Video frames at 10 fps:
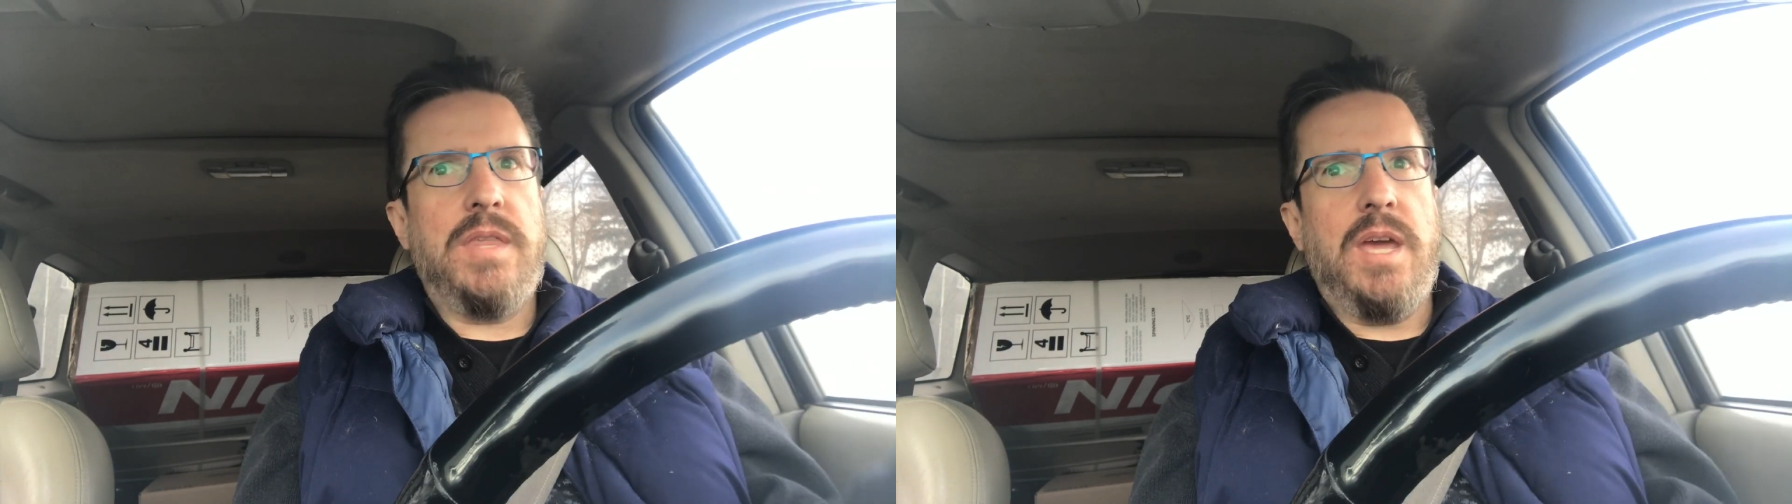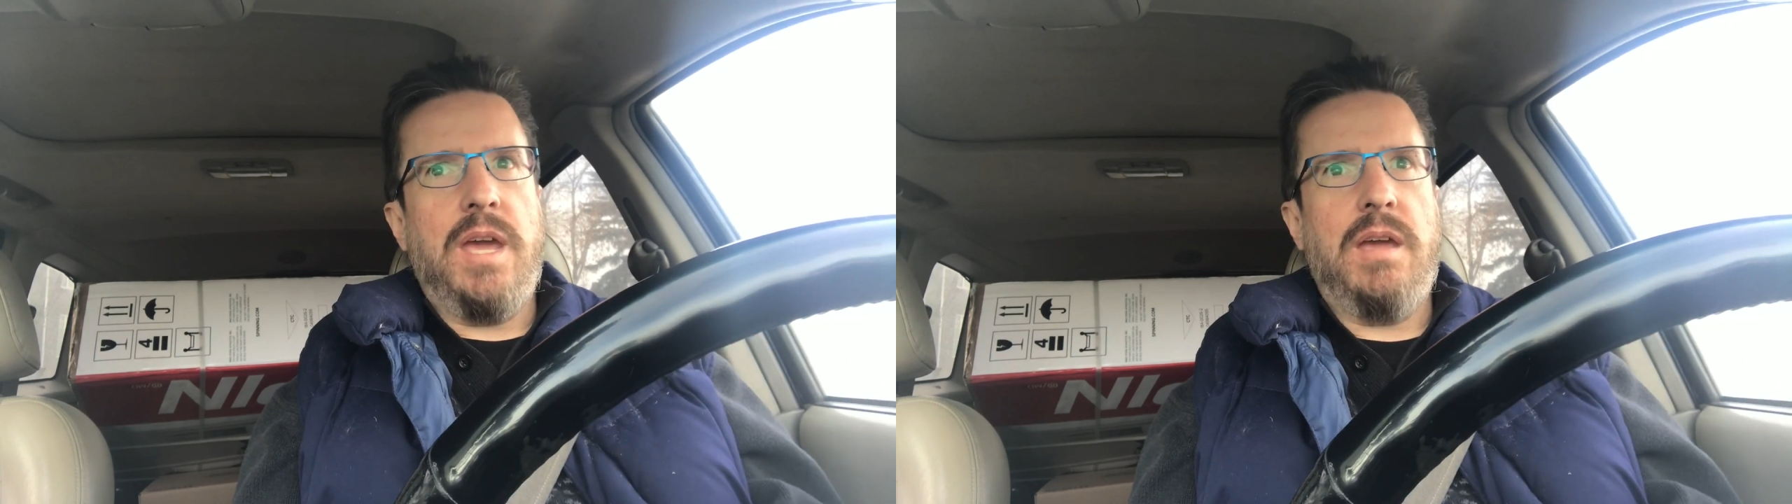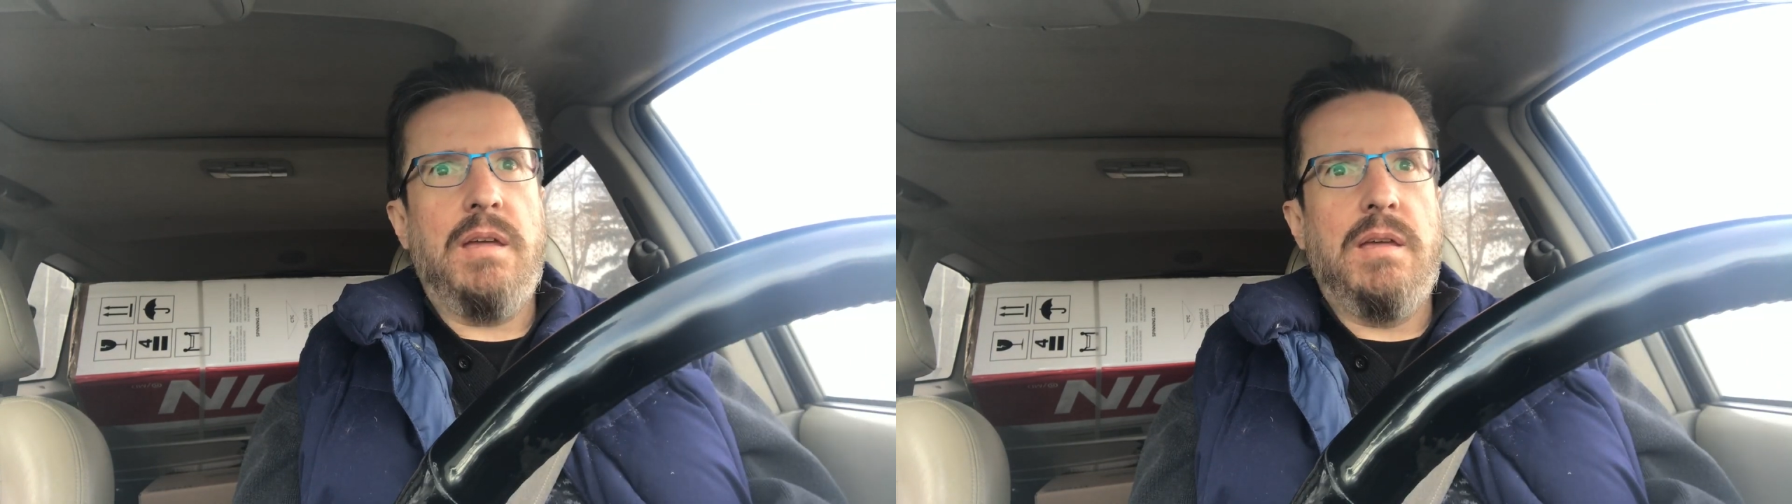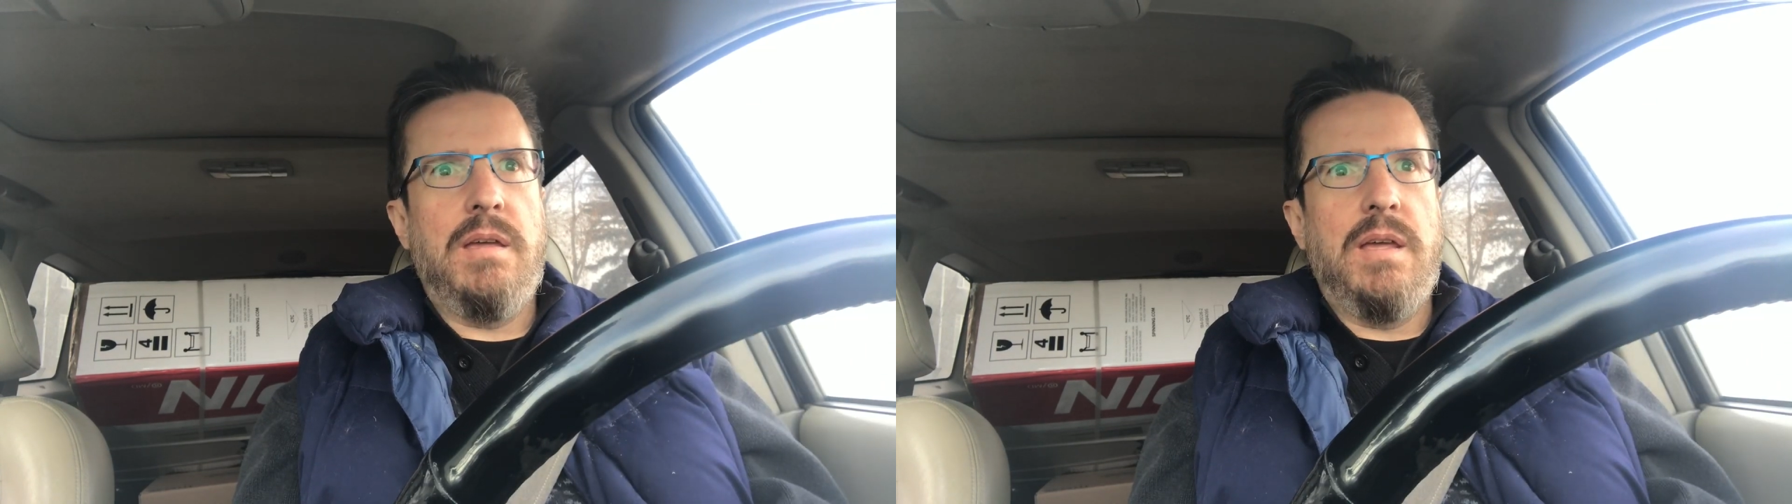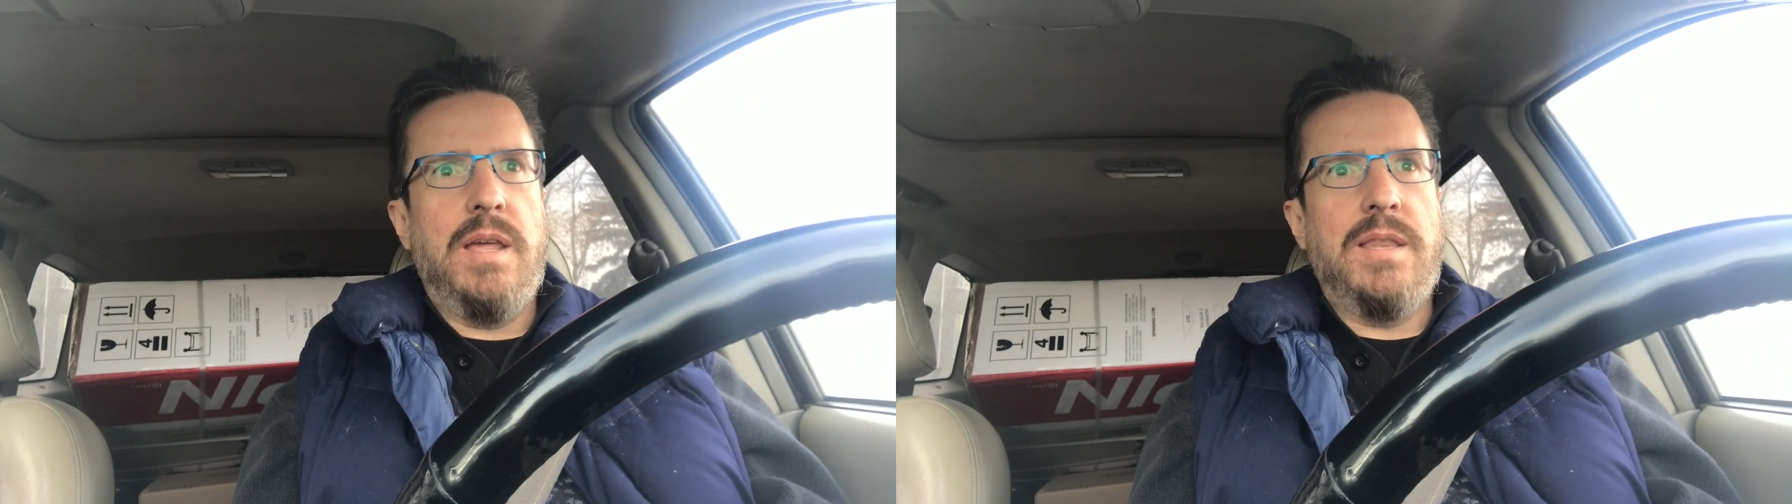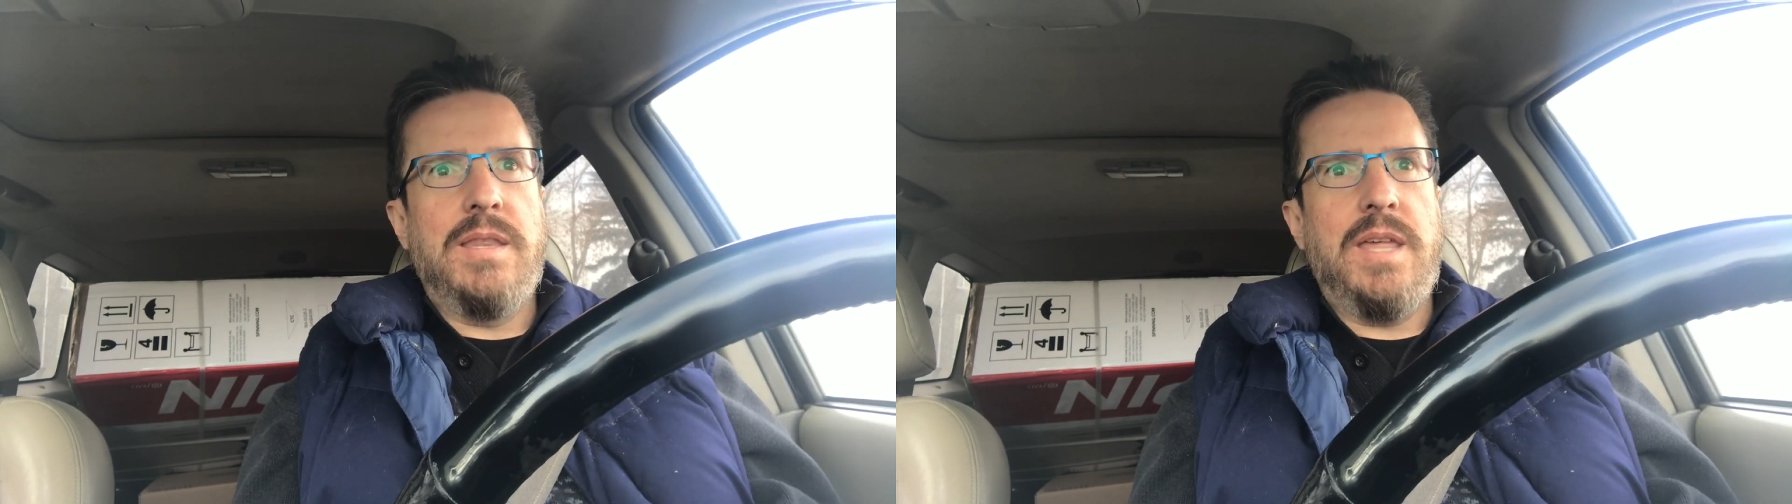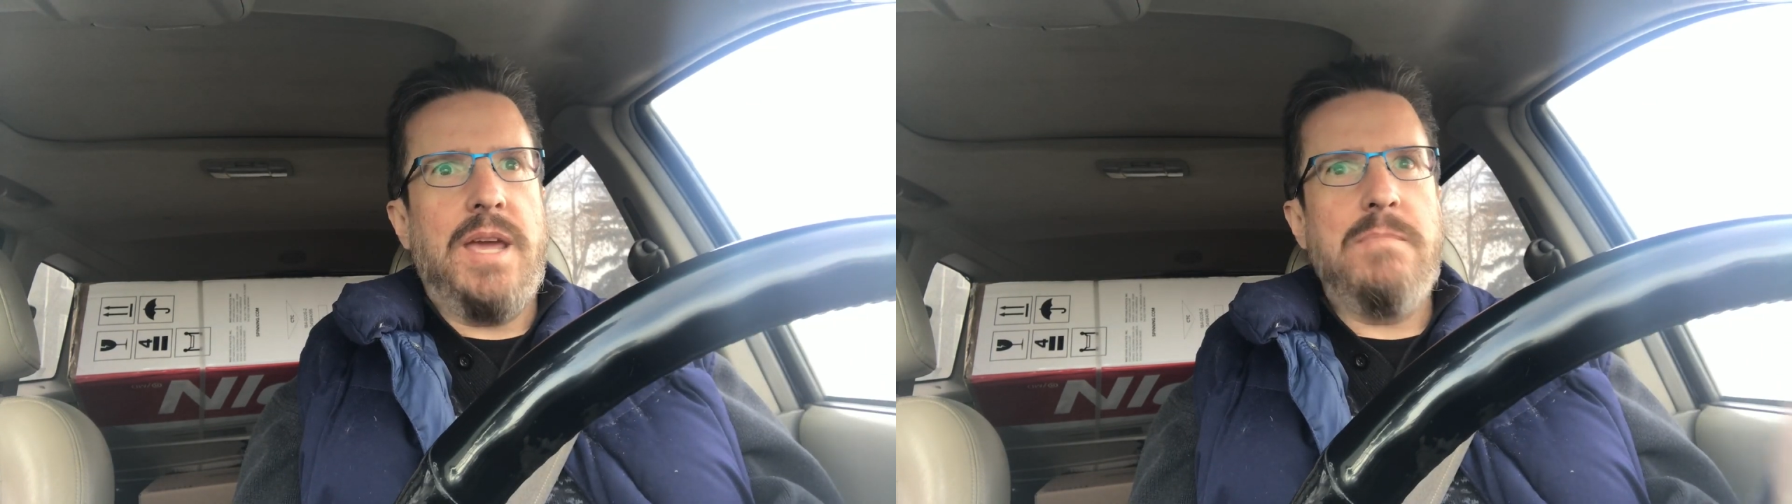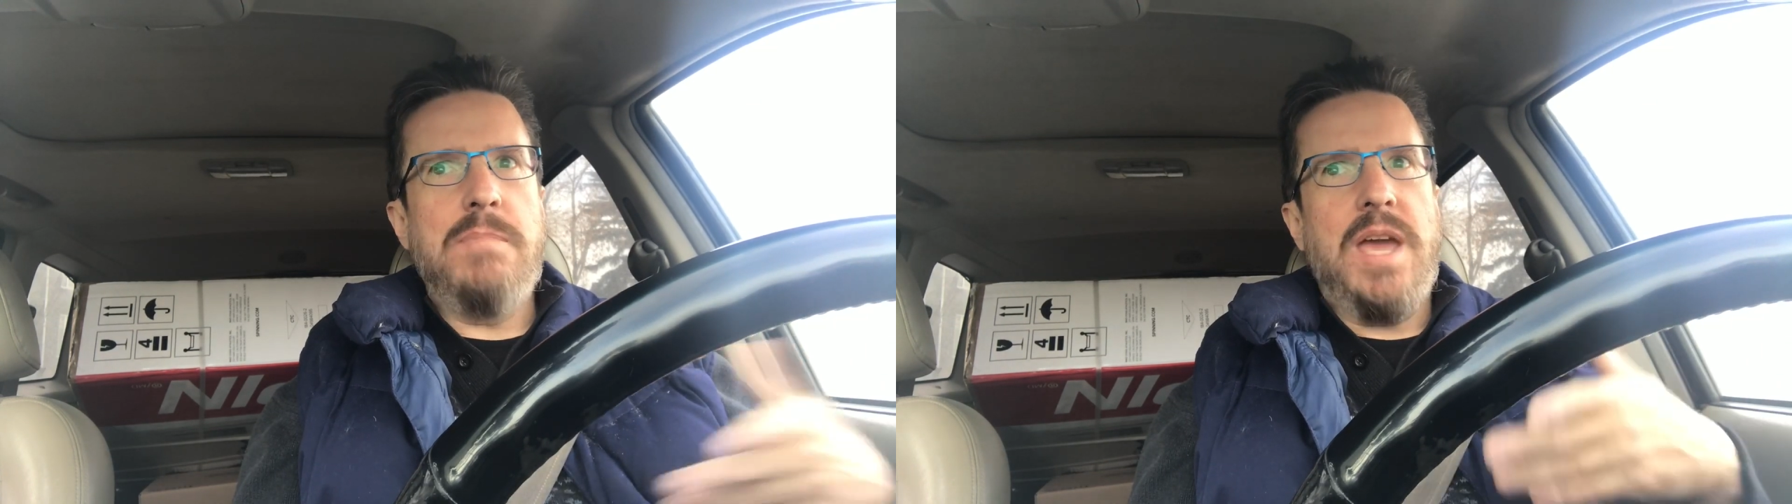
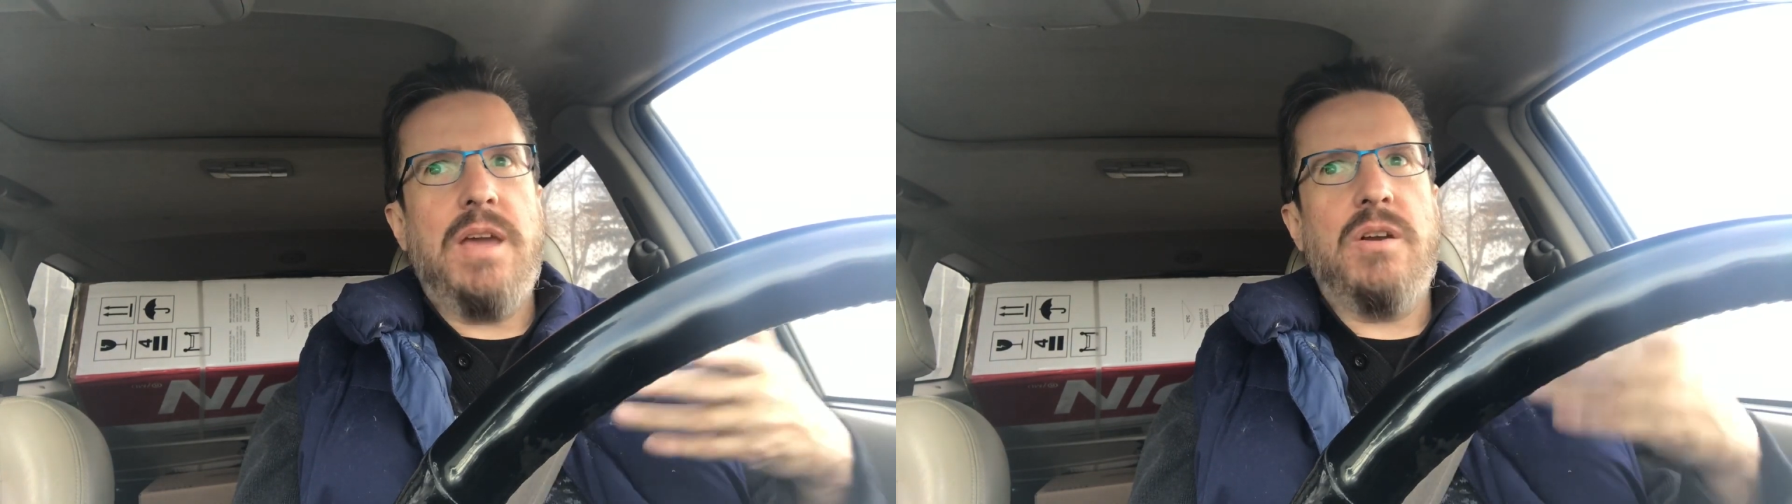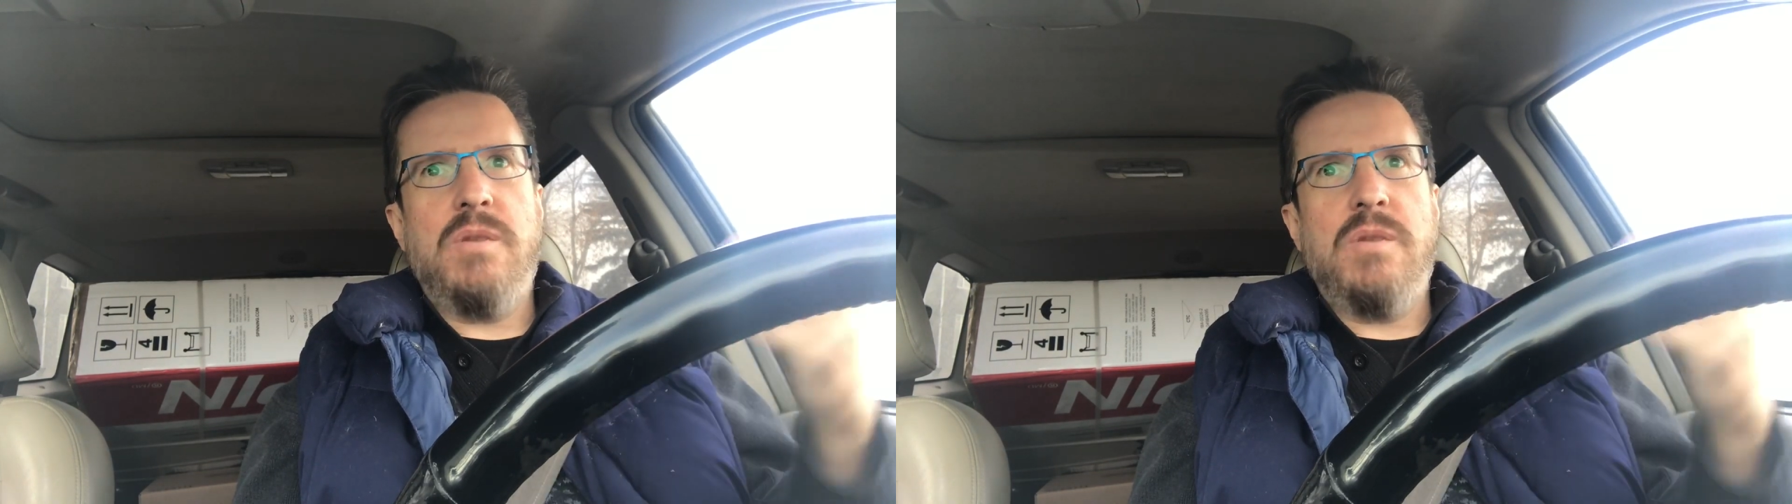they may